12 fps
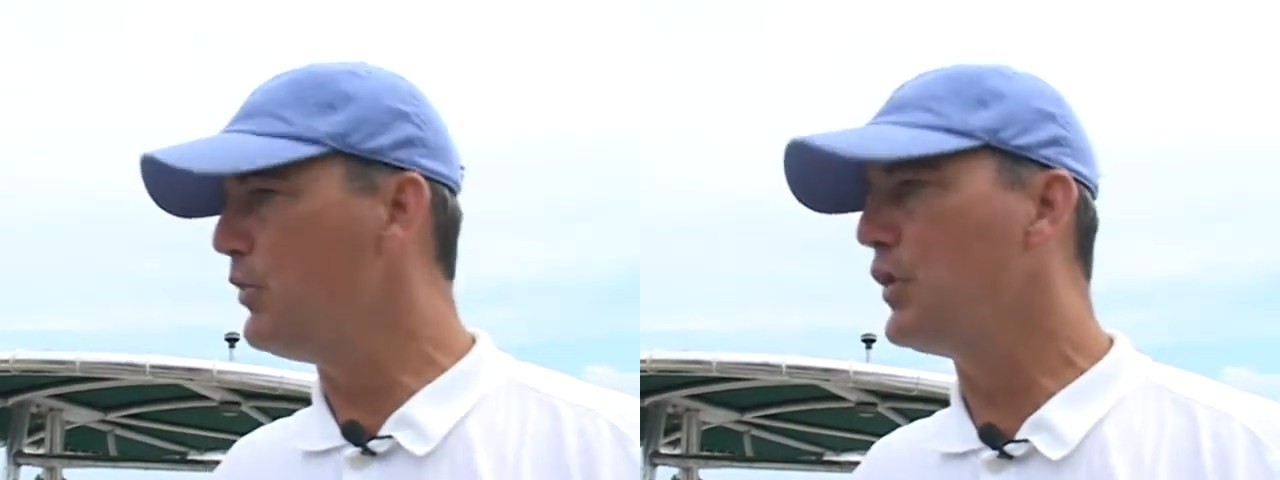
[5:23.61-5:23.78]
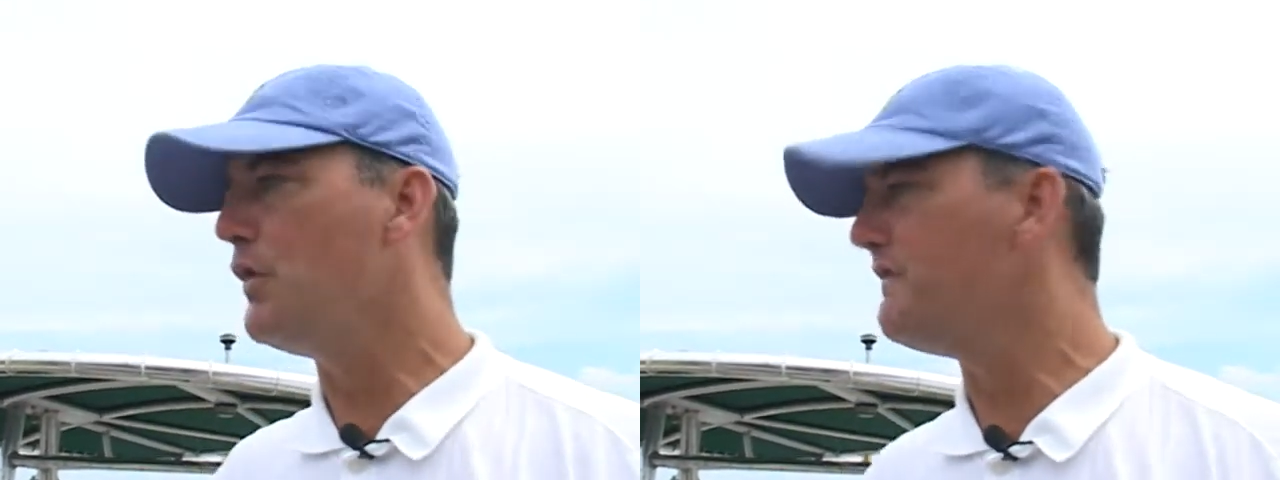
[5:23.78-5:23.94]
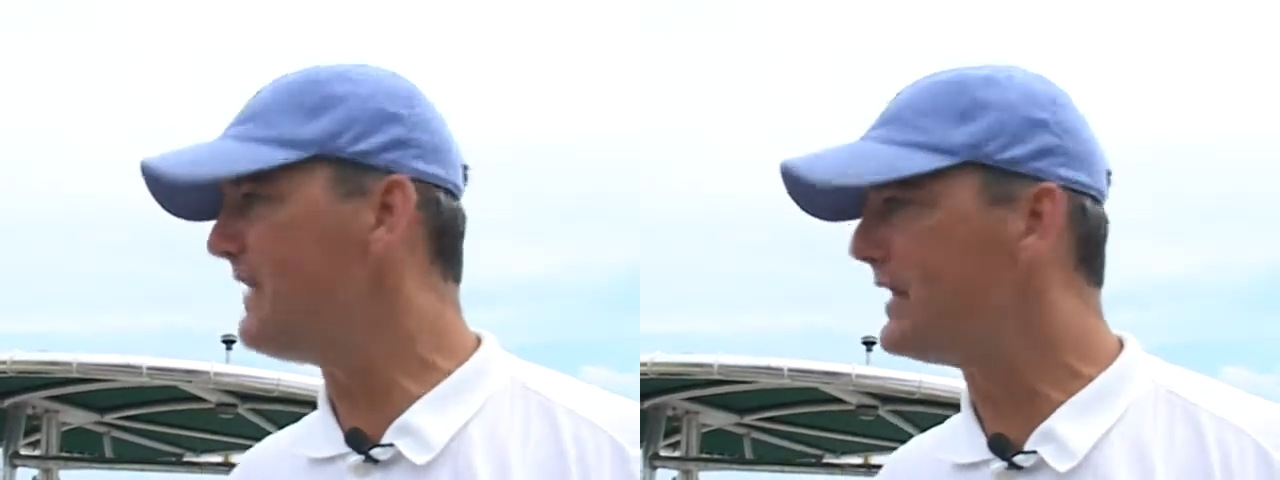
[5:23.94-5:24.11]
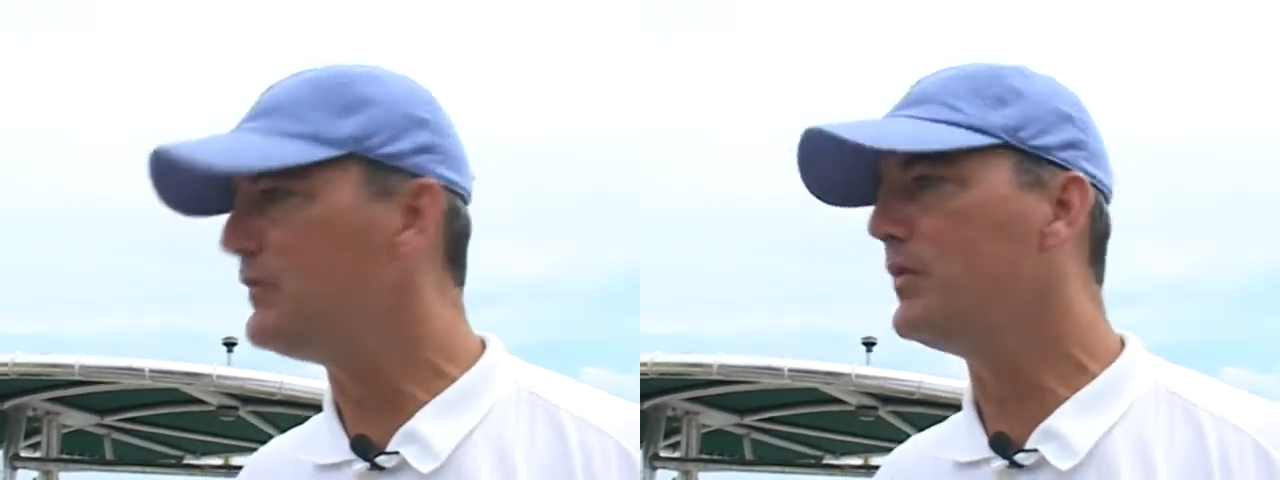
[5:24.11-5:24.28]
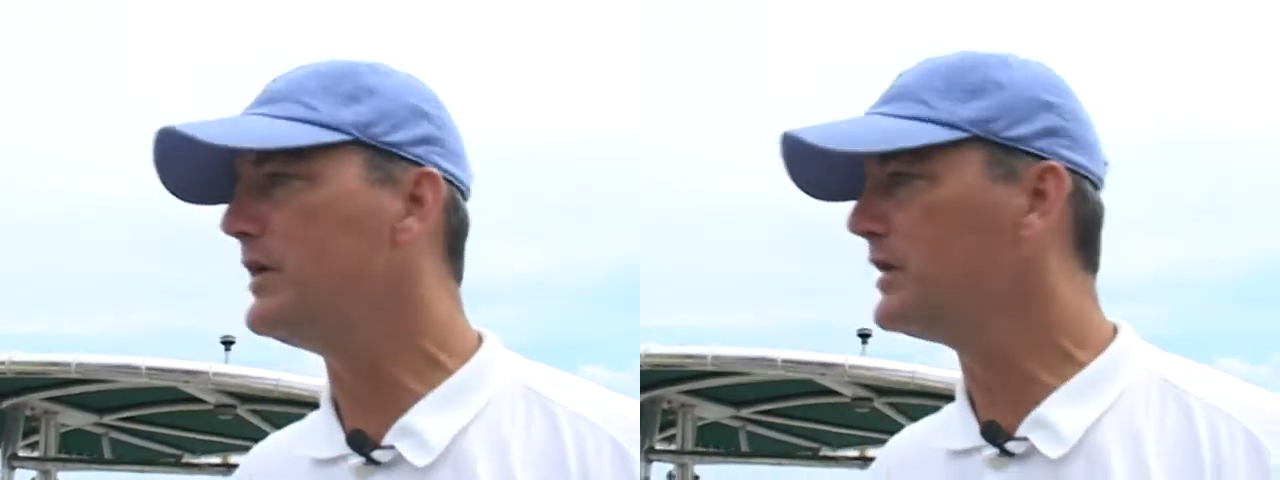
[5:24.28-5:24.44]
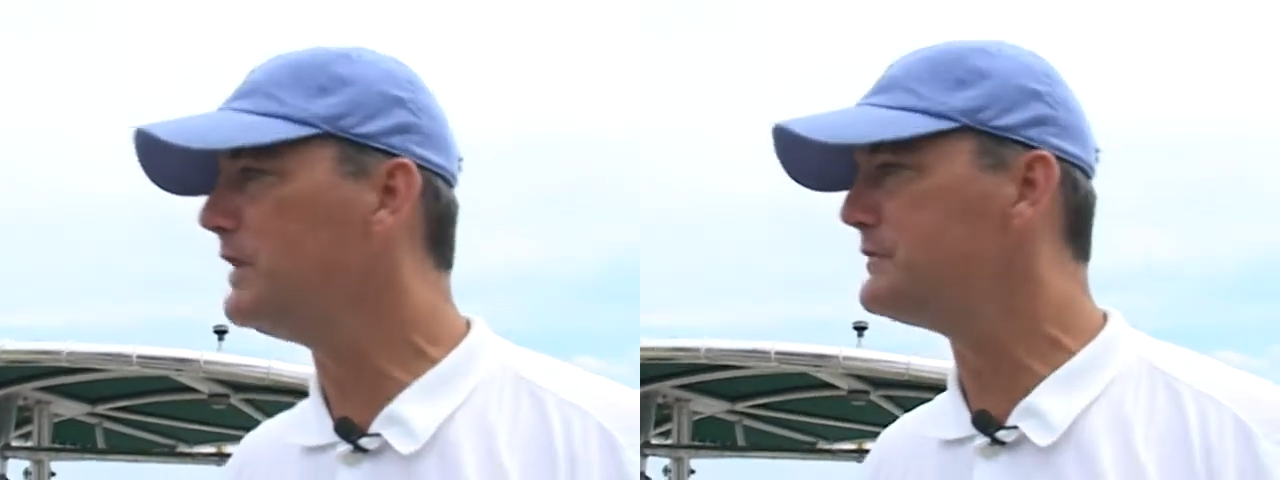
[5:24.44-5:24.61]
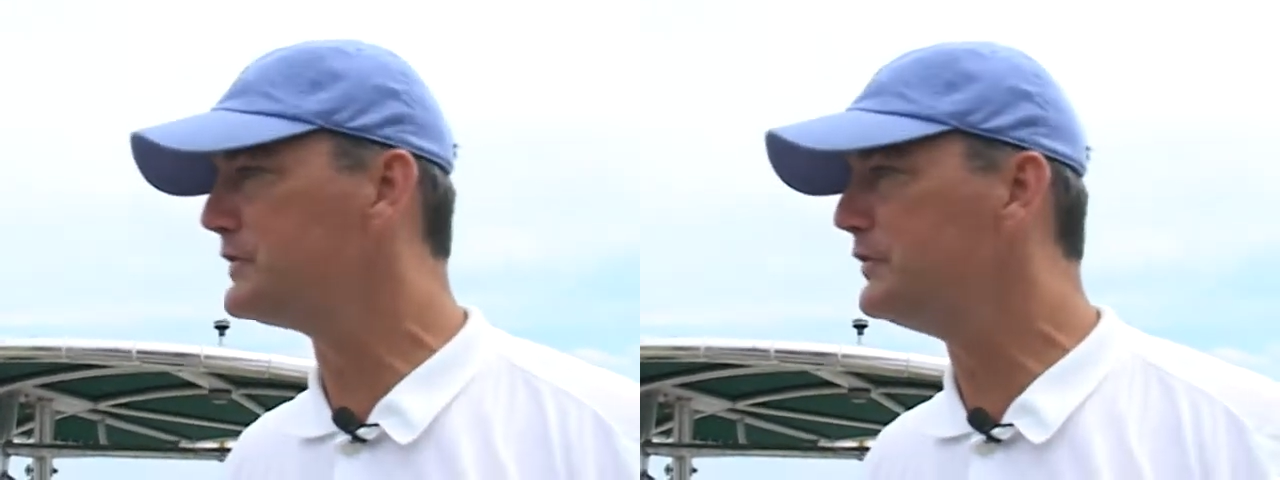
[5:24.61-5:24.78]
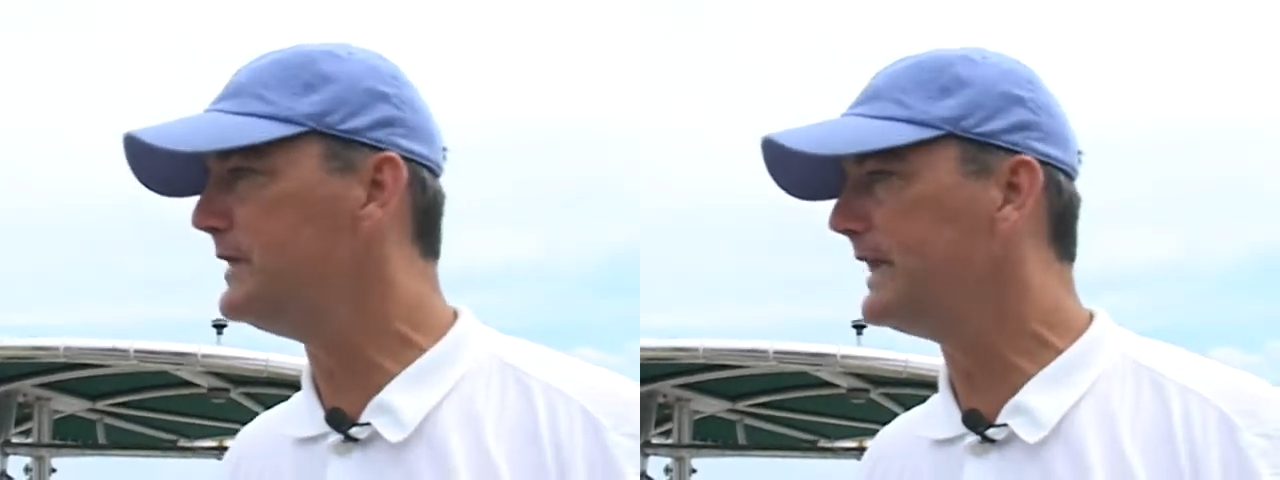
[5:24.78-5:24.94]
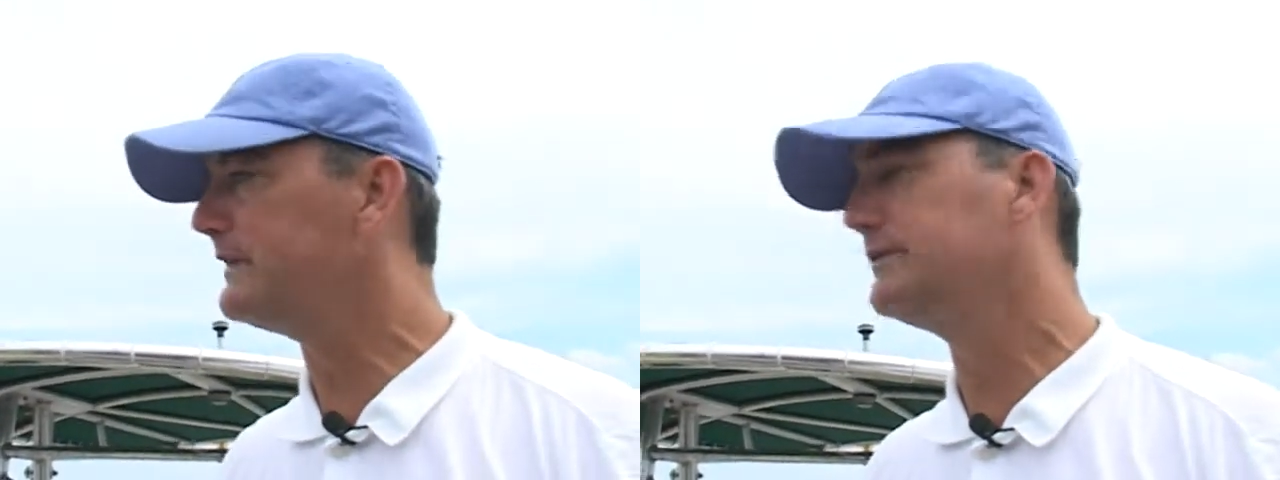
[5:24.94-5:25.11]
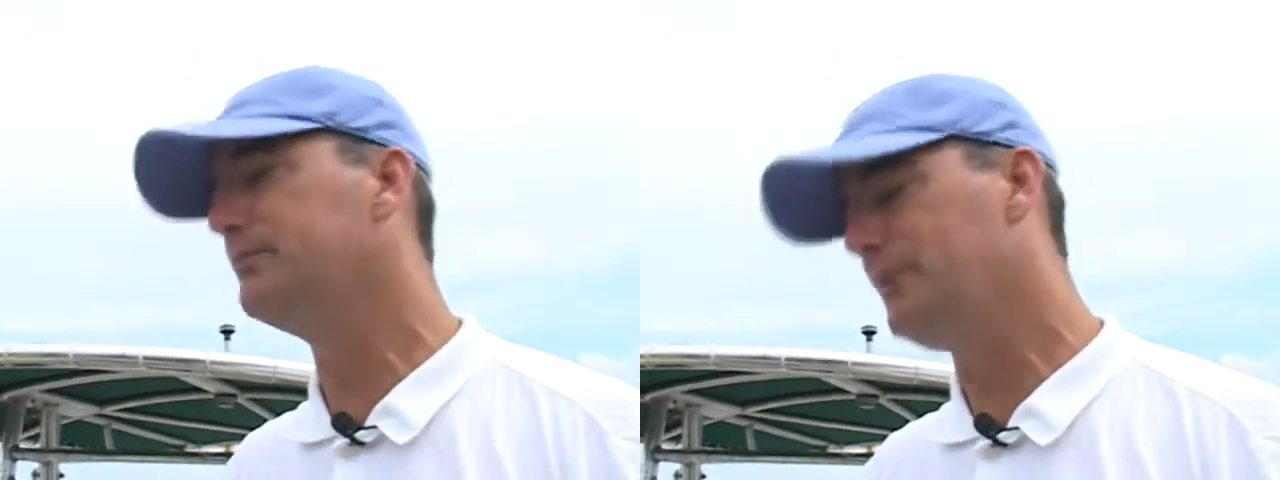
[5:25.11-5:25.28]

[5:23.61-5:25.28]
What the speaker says: we'll go fight it where it comes through next.